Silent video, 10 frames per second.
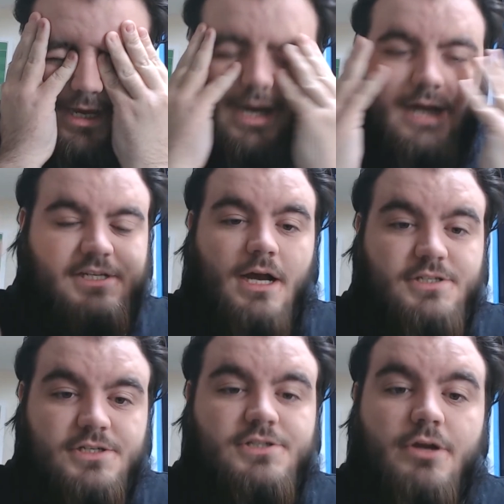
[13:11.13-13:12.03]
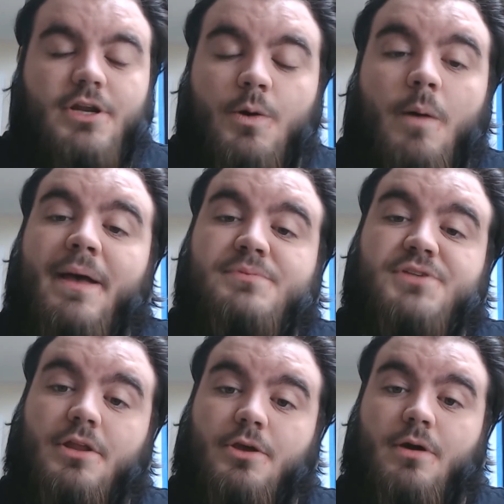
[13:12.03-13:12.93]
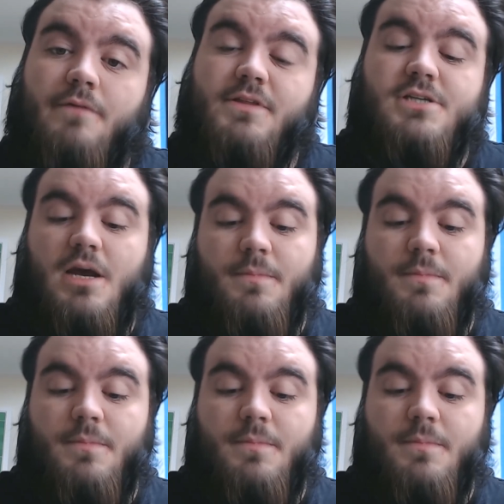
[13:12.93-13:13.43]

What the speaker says: I just don't know what Pep's going to do half the time,